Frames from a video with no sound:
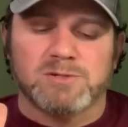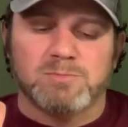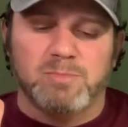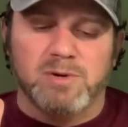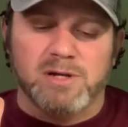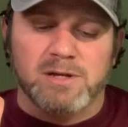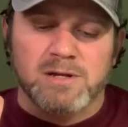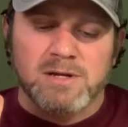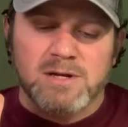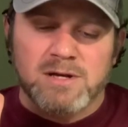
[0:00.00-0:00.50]

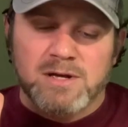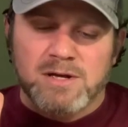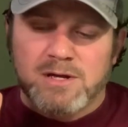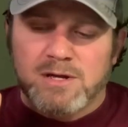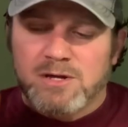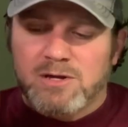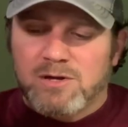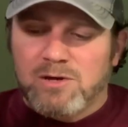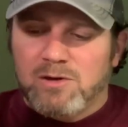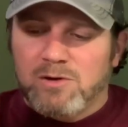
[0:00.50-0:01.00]
But
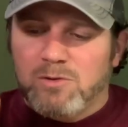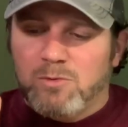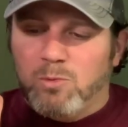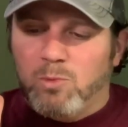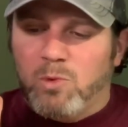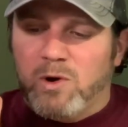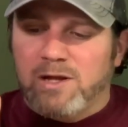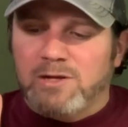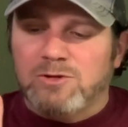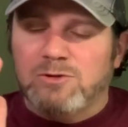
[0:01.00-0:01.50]

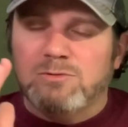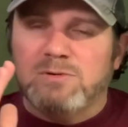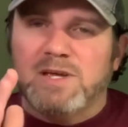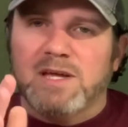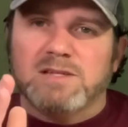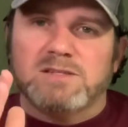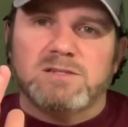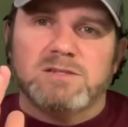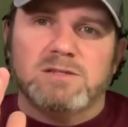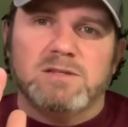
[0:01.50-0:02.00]
when you
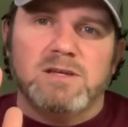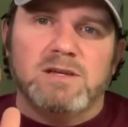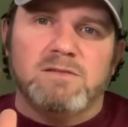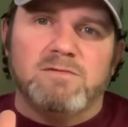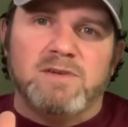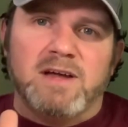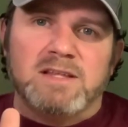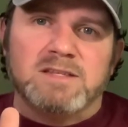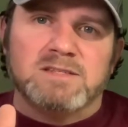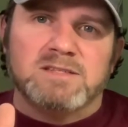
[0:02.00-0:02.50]
get to the
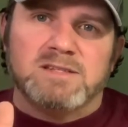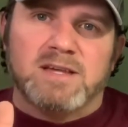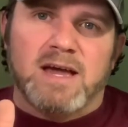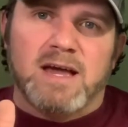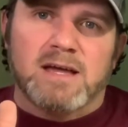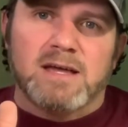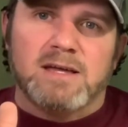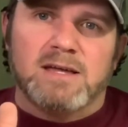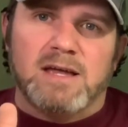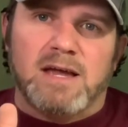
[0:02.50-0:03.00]
event
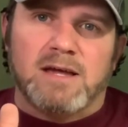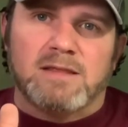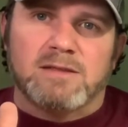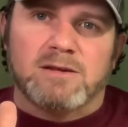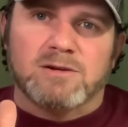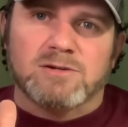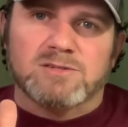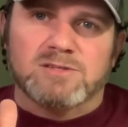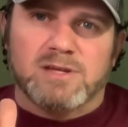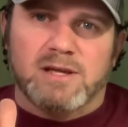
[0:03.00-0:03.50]
deck and
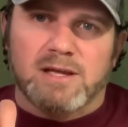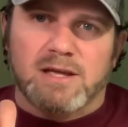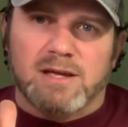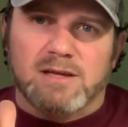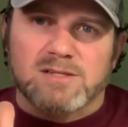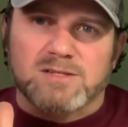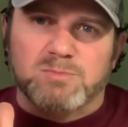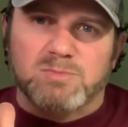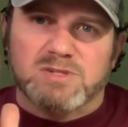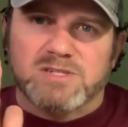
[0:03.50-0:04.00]
there's like a
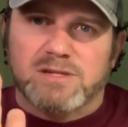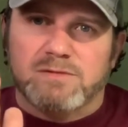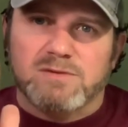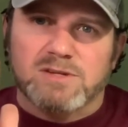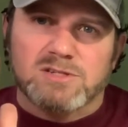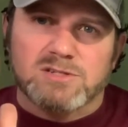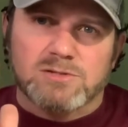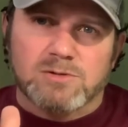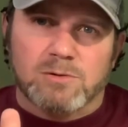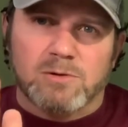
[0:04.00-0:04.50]
specific
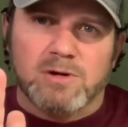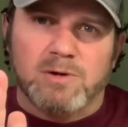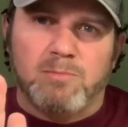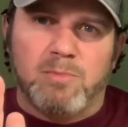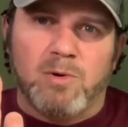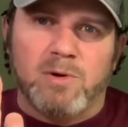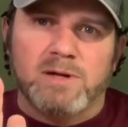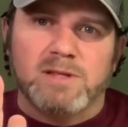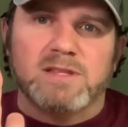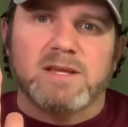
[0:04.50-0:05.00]
story
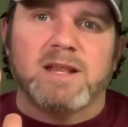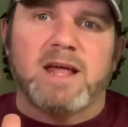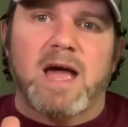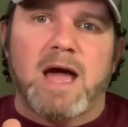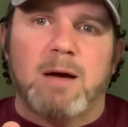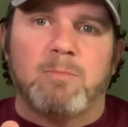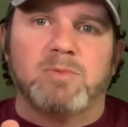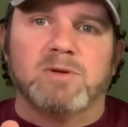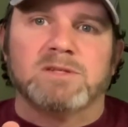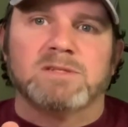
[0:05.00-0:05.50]
point that
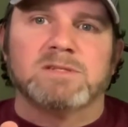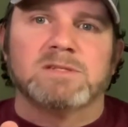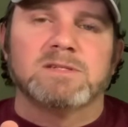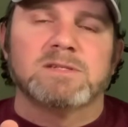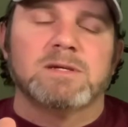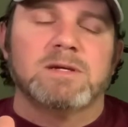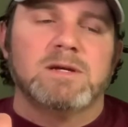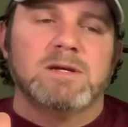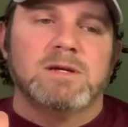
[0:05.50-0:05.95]
happens